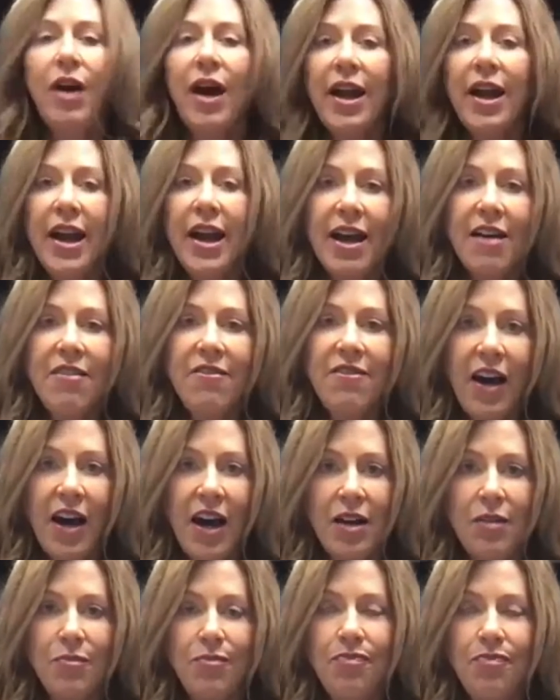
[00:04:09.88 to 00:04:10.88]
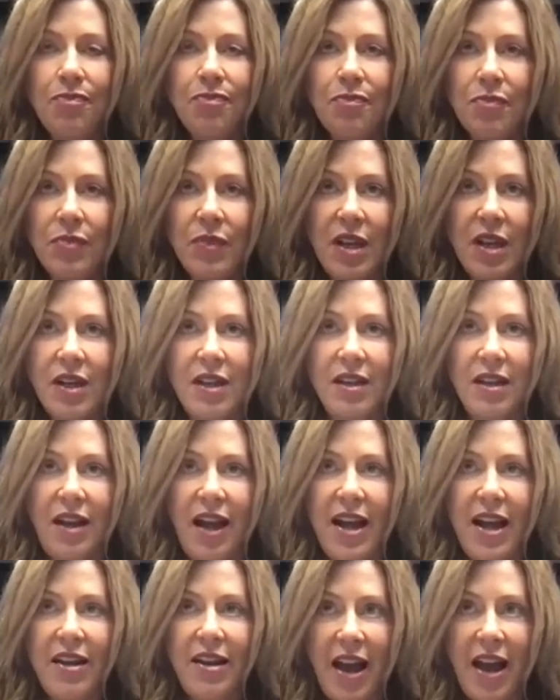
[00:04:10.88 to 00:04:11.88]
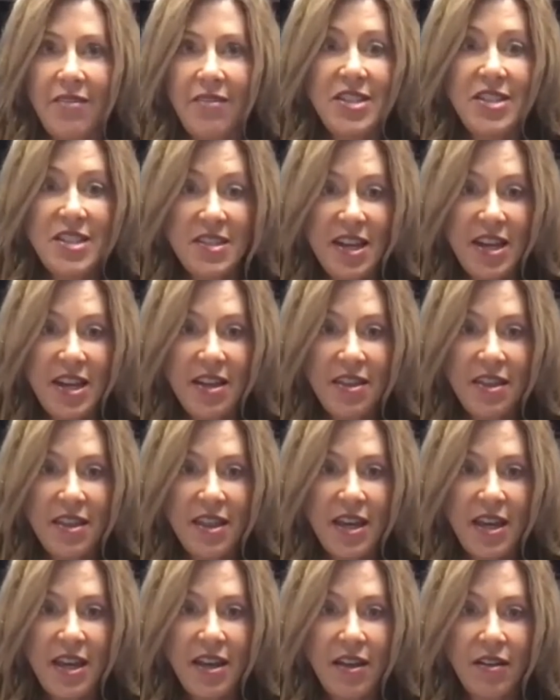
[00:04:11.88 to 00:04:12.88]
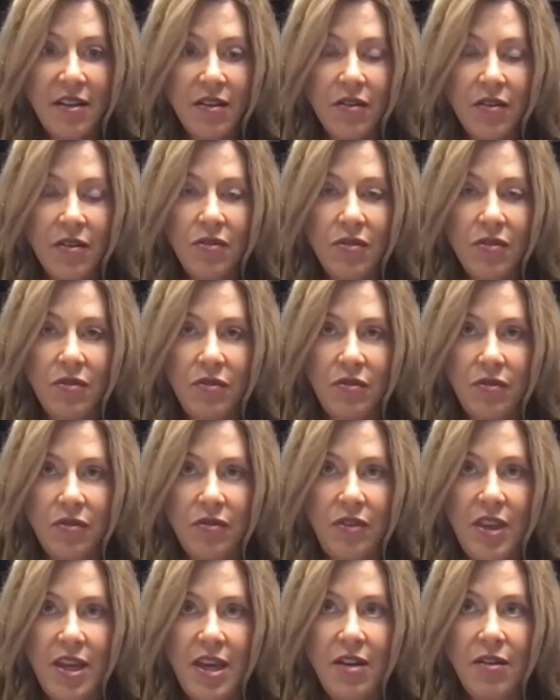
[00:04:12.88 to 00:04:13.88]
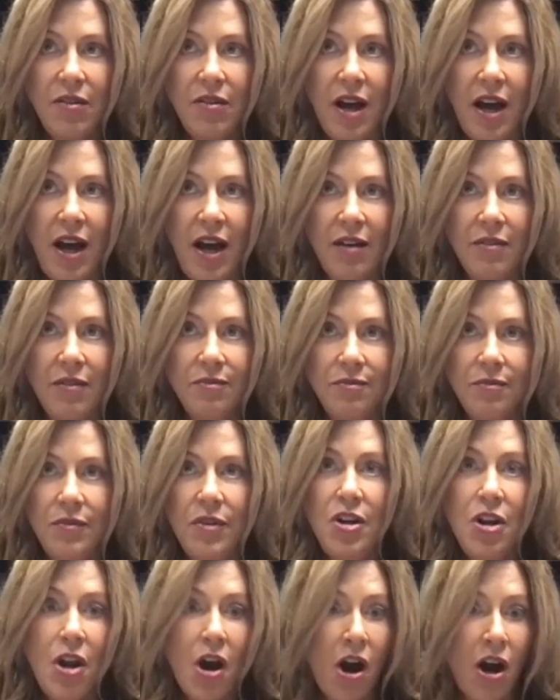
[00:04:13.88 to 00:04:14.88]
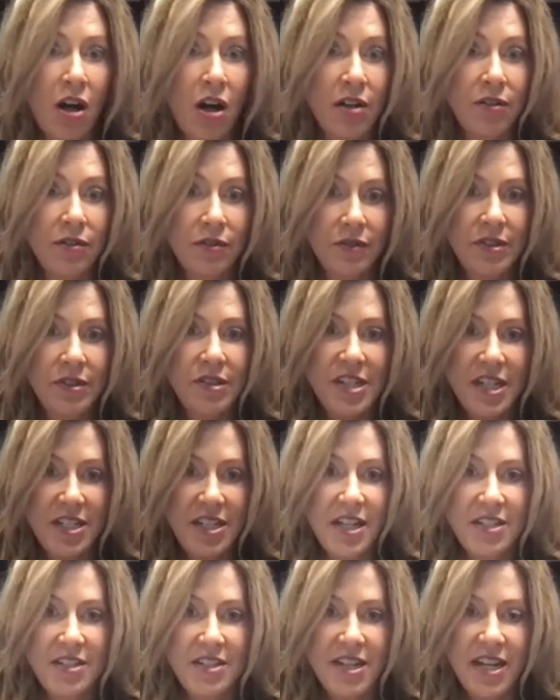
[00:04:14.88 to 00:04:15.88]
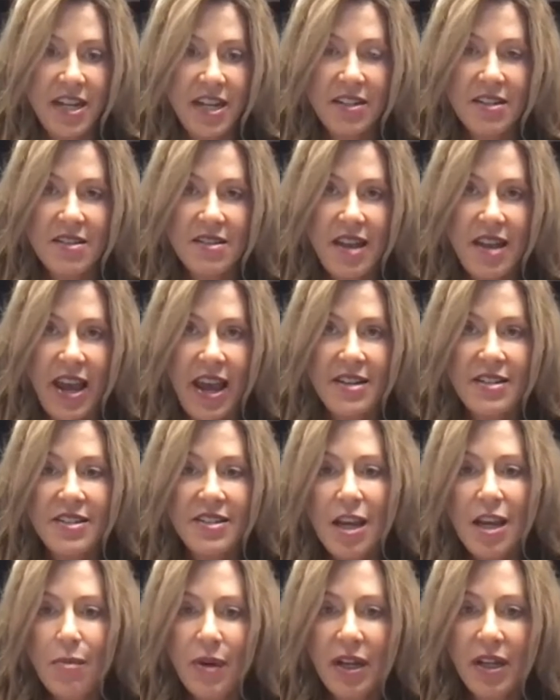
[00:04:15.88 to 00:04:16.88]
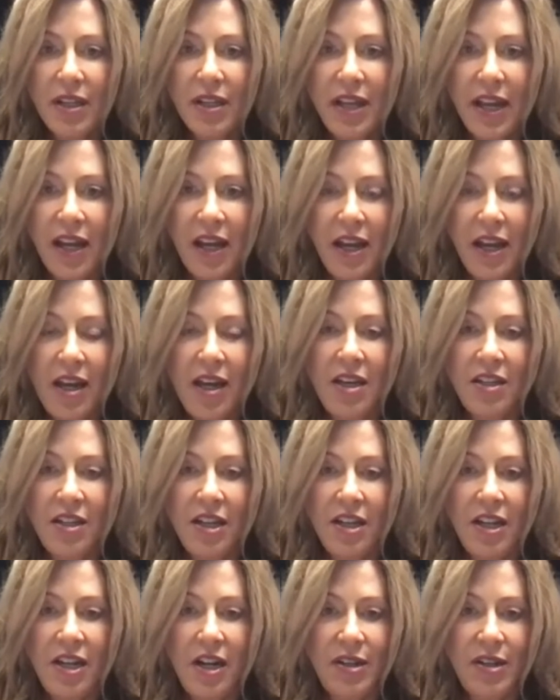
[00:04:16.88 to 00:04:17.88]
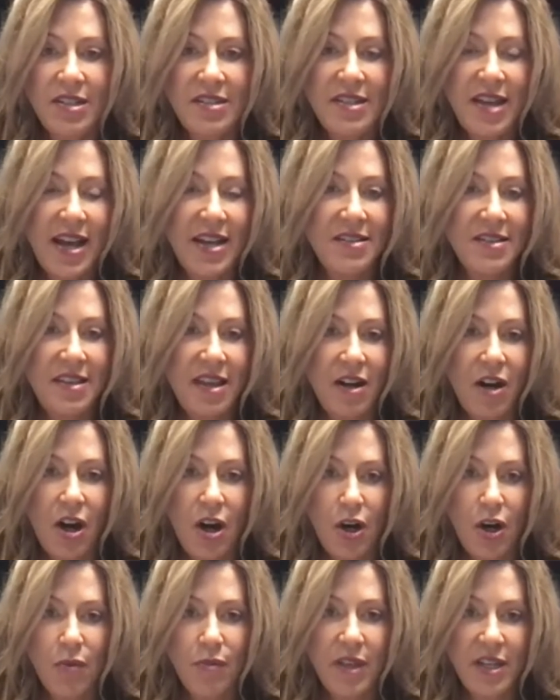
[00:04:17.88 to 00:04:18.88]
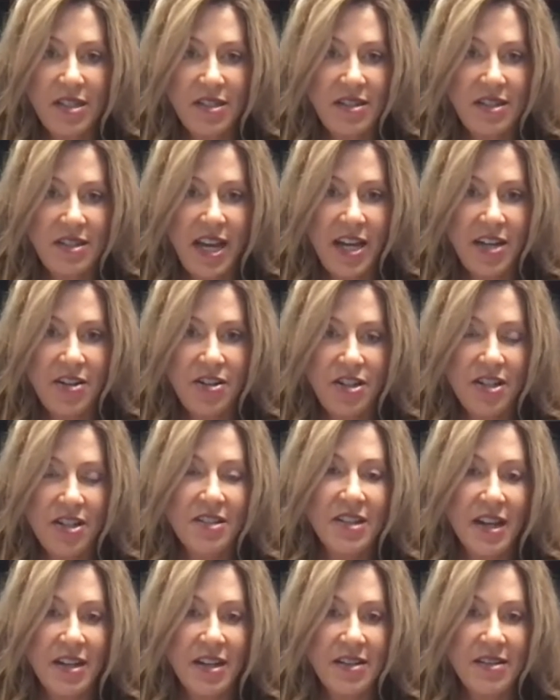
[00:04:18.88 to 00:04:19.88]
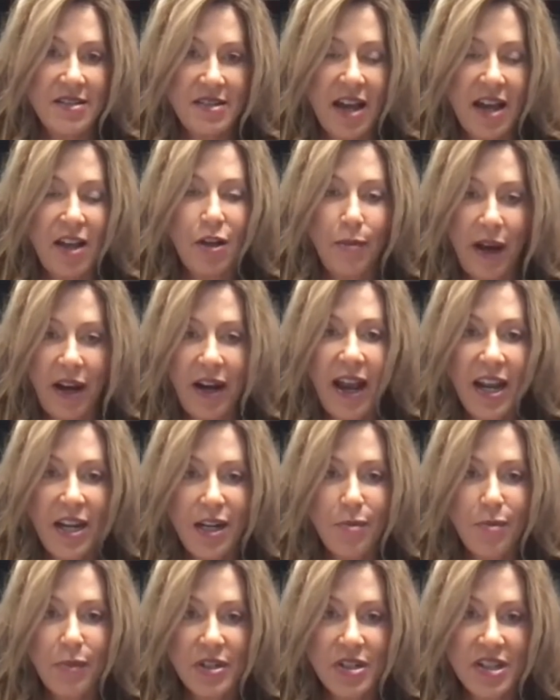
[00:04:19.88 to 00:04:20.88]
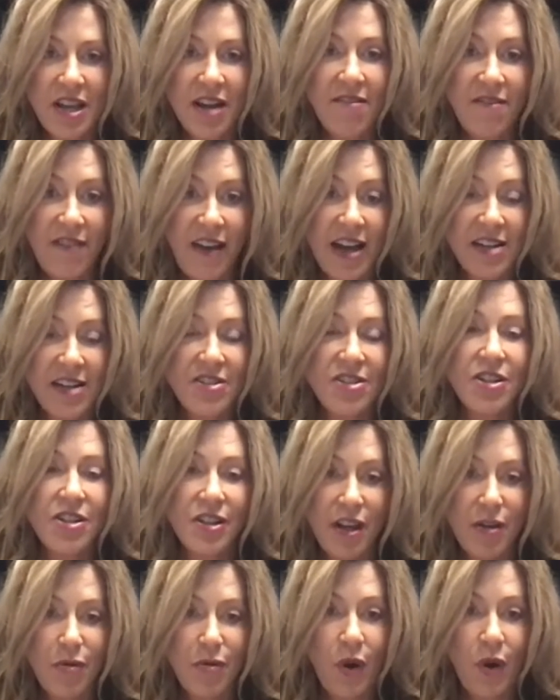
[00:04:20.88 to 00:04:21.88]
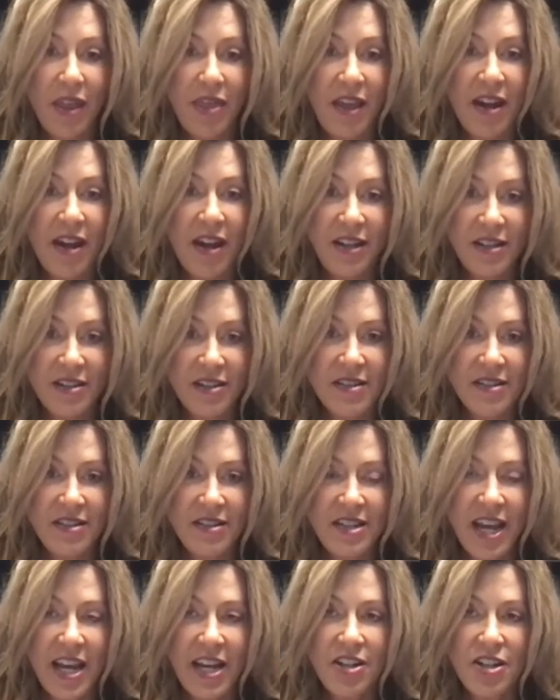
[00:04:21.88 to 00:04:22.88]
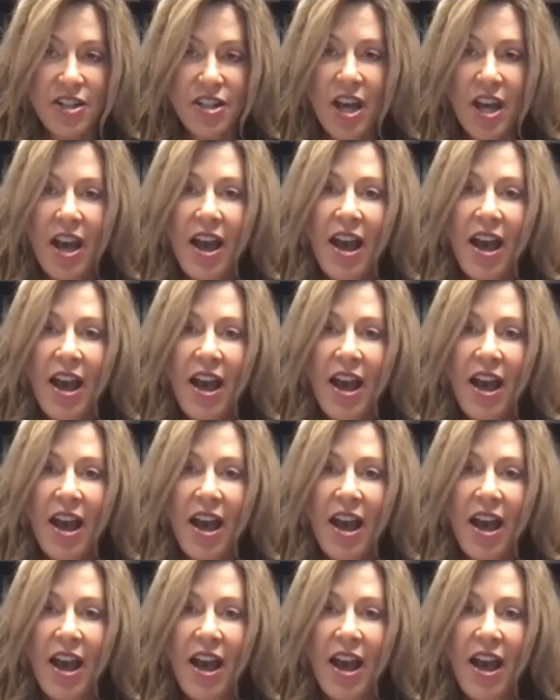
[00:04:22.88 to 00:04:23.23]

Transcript: I have, I've seen the NAR statistics, mm-hmm. and typically, it says that a home that's staged is going to sell about 80% faster than one that isn't staged.